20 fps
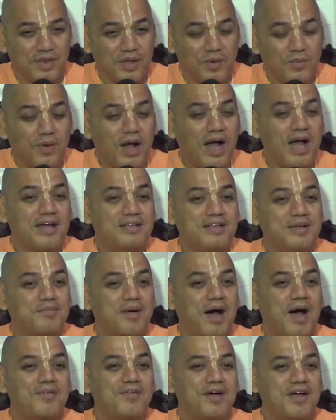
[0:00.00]
Why? The
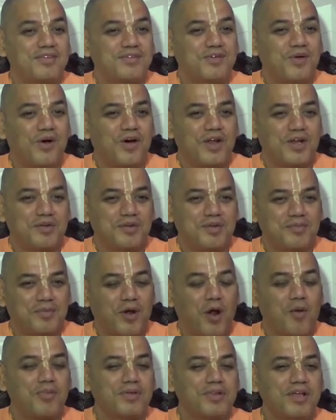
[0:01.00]
bhava has gone away.
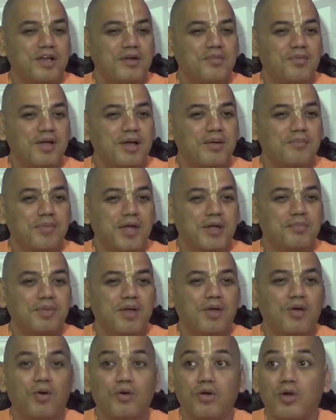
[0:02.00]
Prabhupada it will become big,
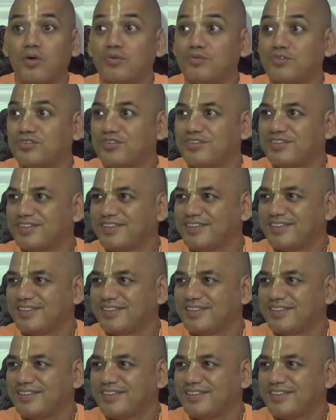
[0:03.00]
big godowns.